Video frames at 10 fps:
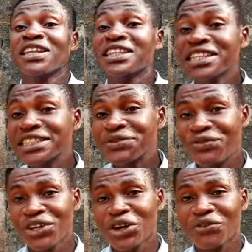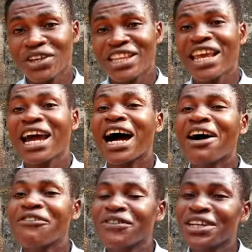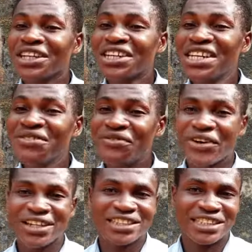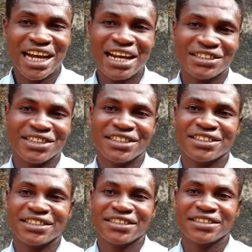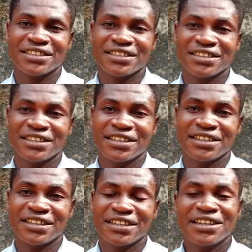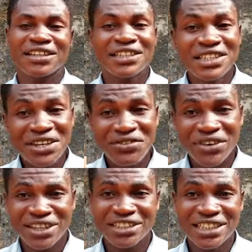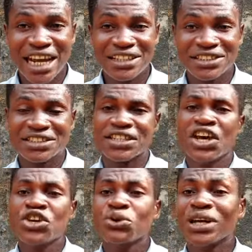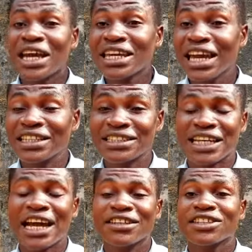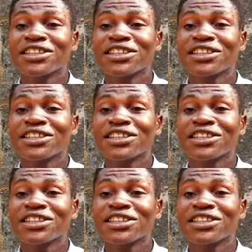this feed of a thing have different sizes. Different sizes. You can get size